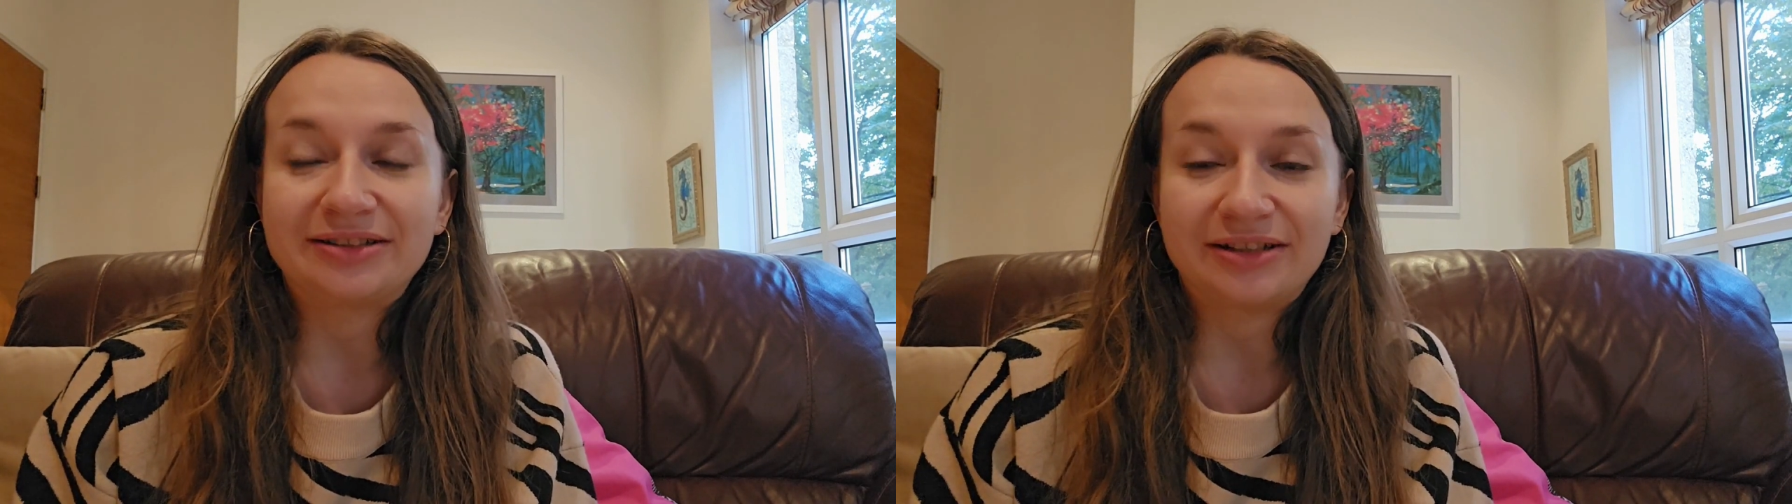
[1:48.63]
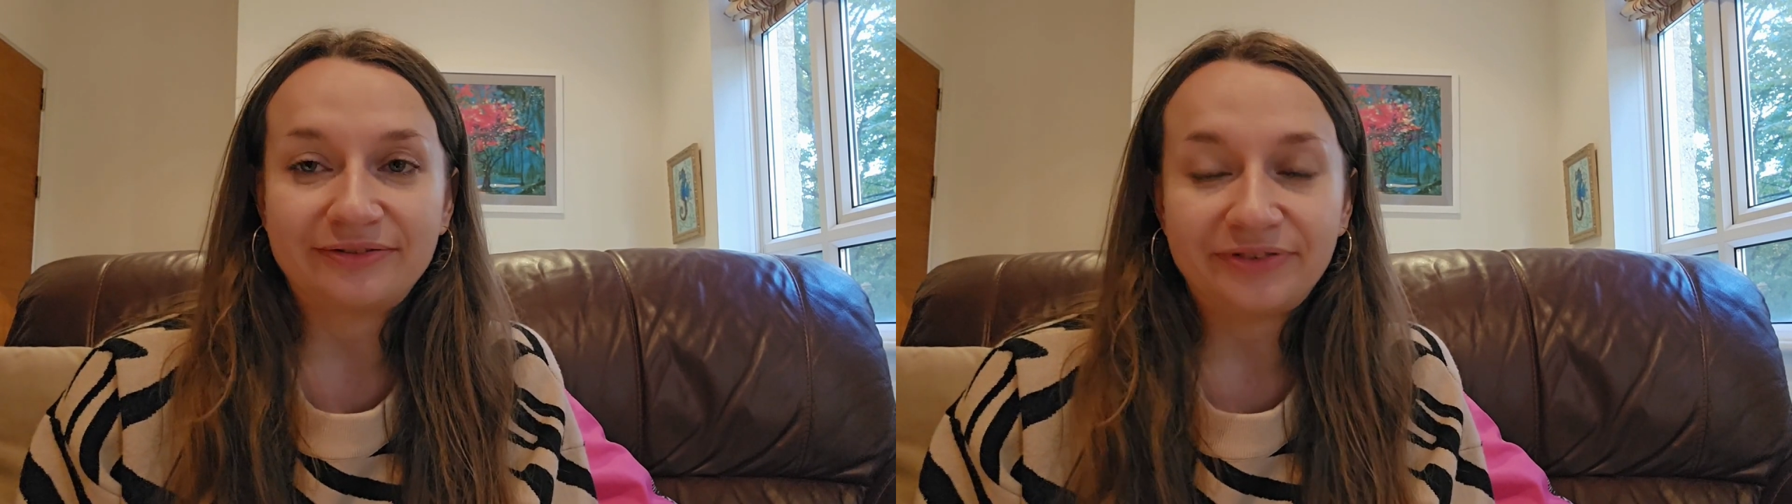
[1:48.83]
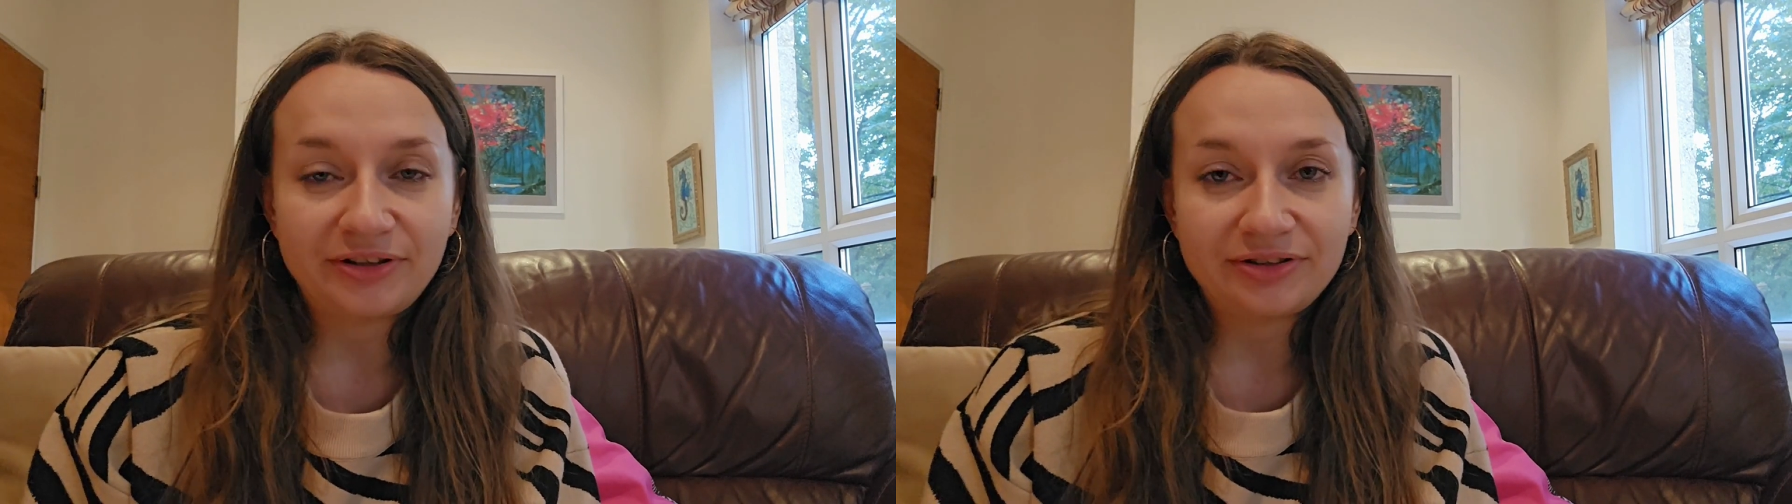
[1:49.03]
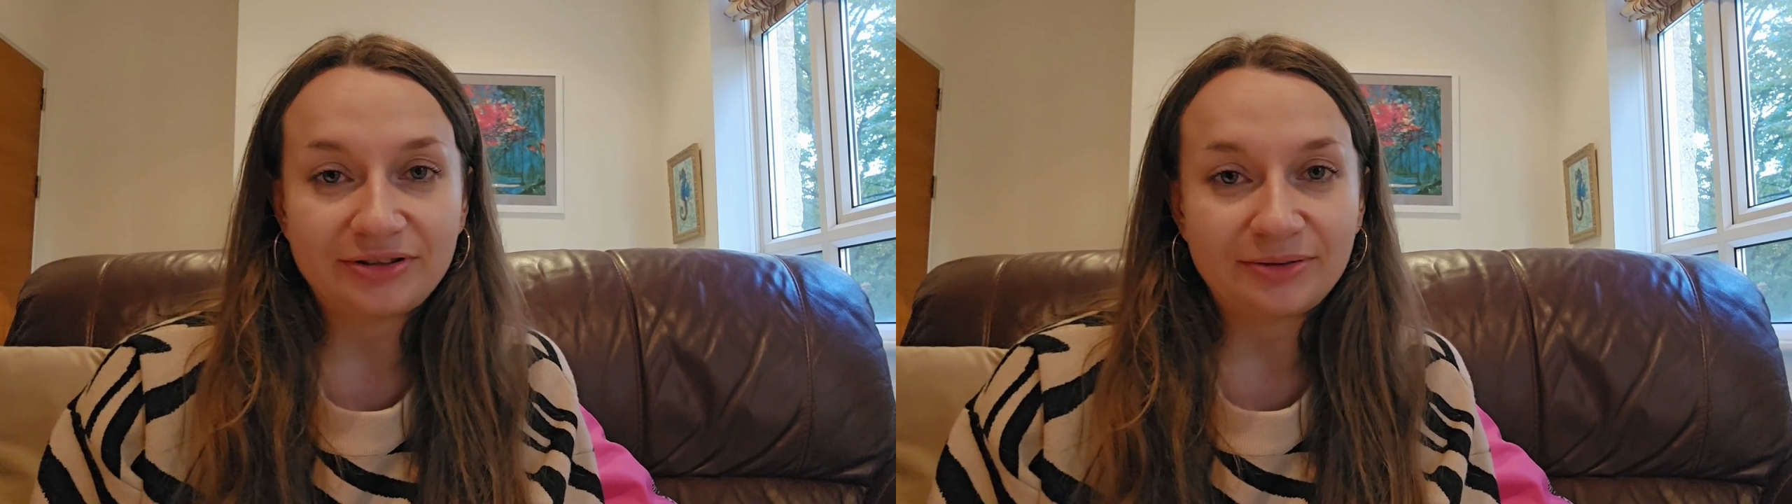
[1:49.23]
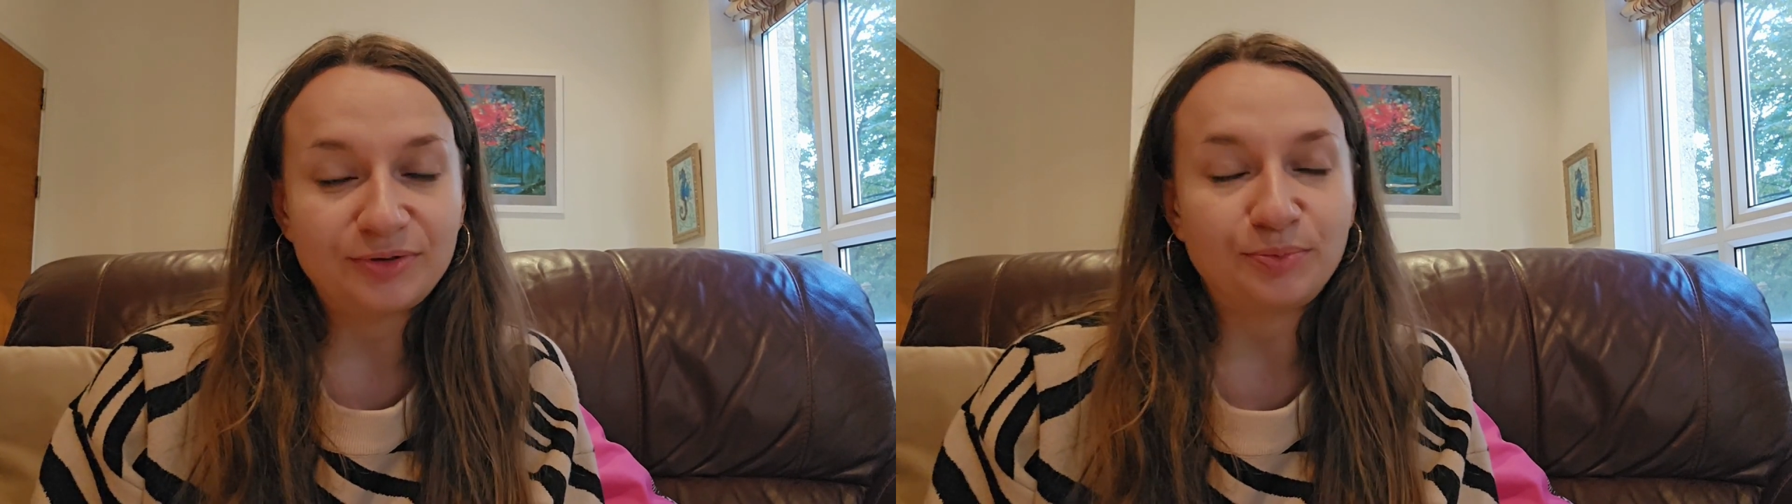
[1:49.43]
and finish
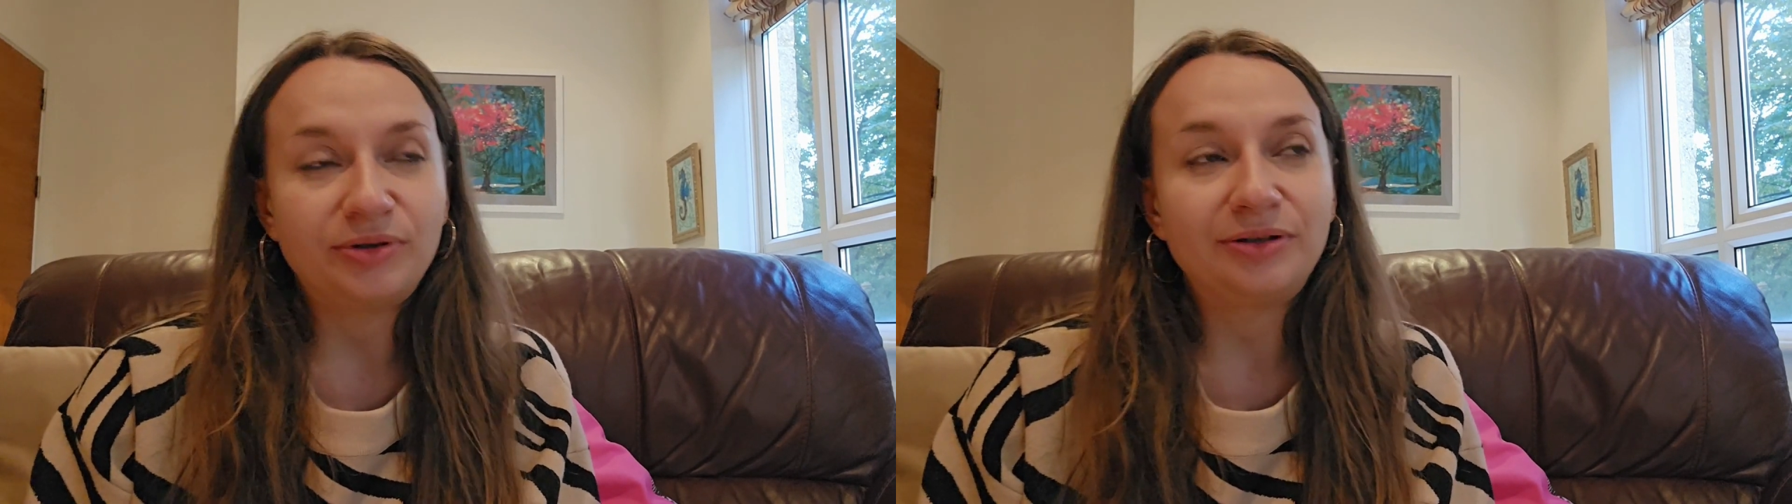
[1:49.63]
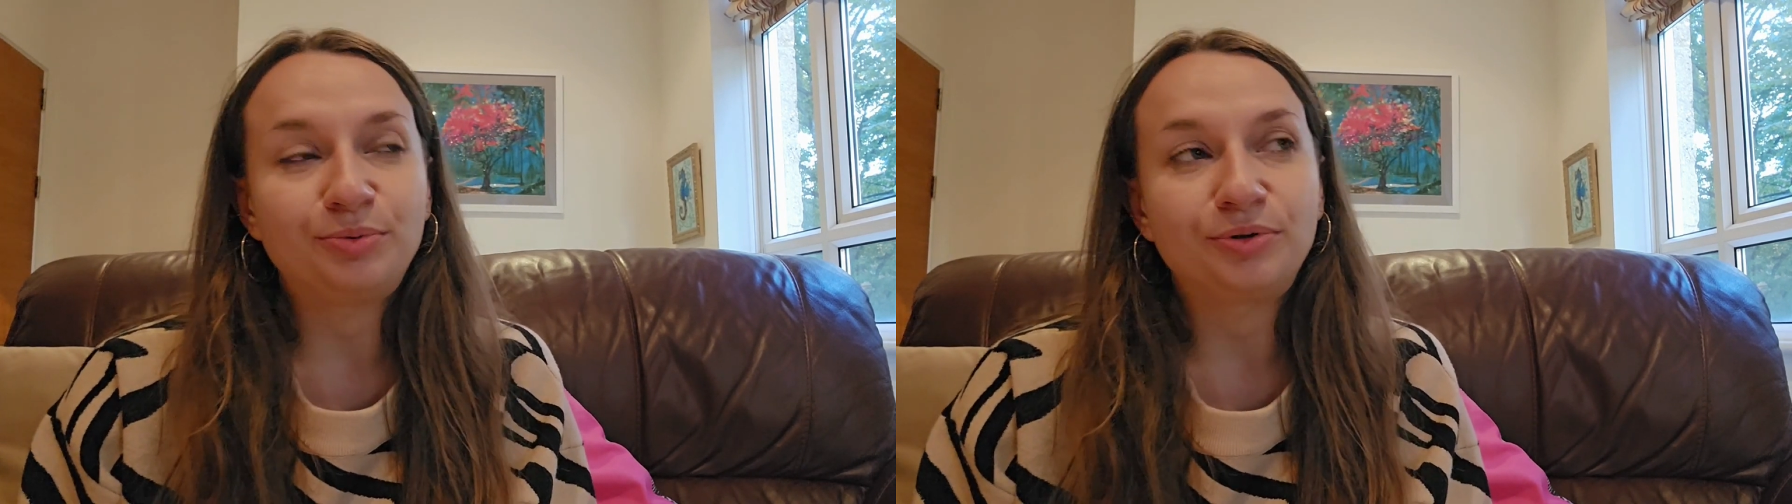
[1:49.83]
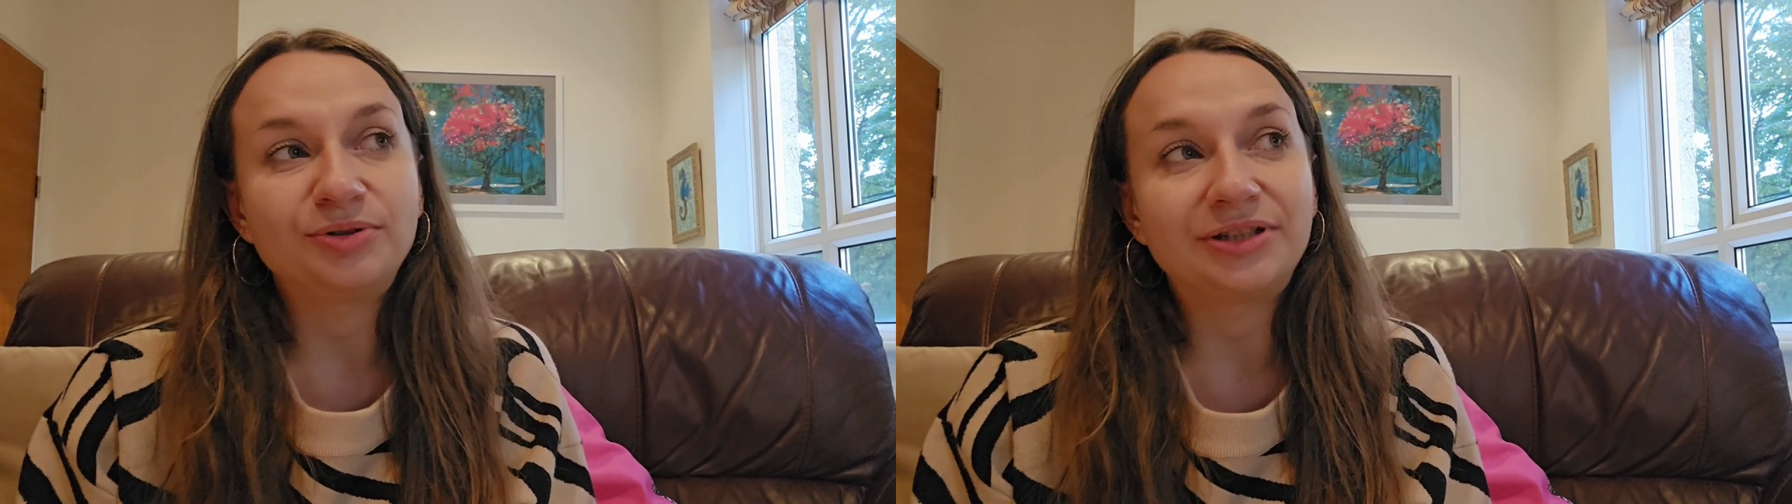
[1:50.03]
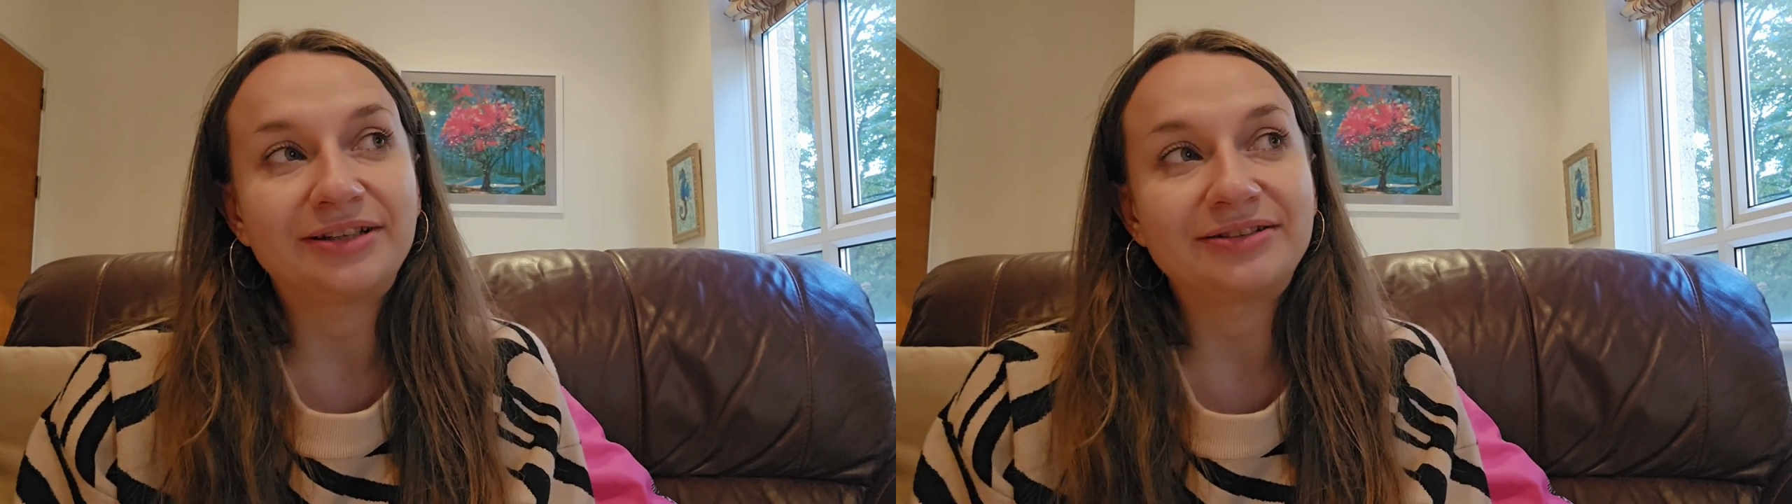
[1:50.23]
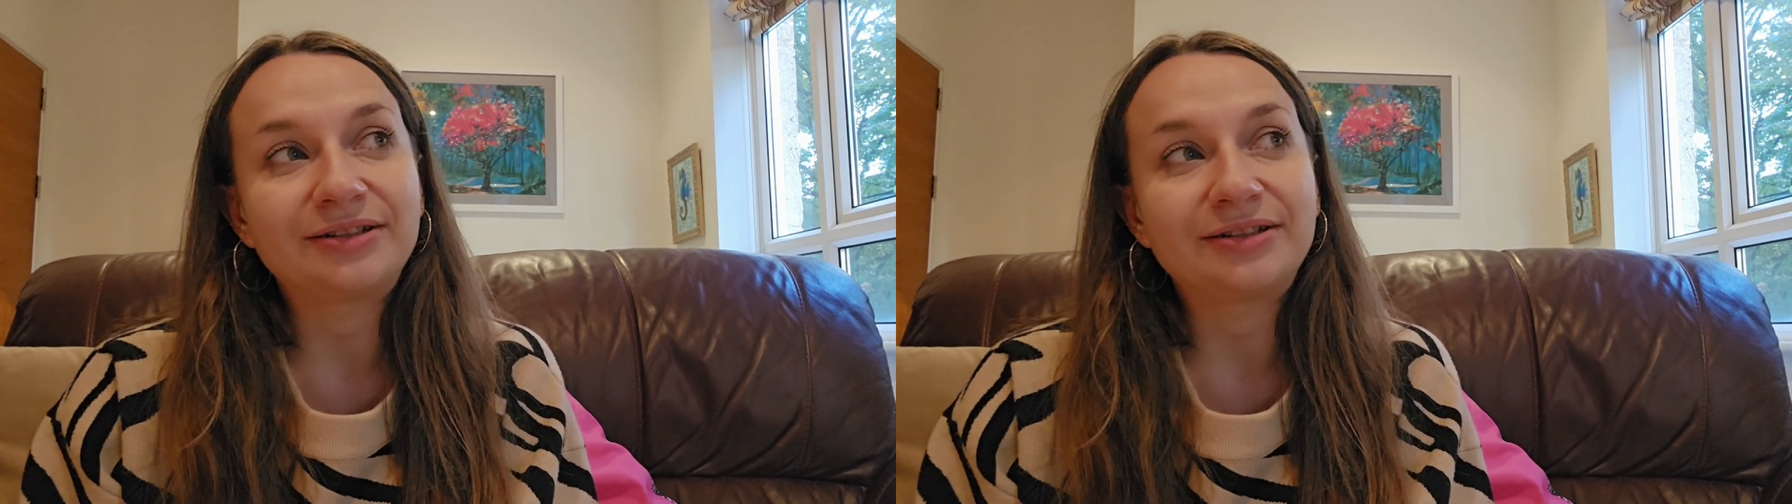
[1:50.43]
some smaller projects,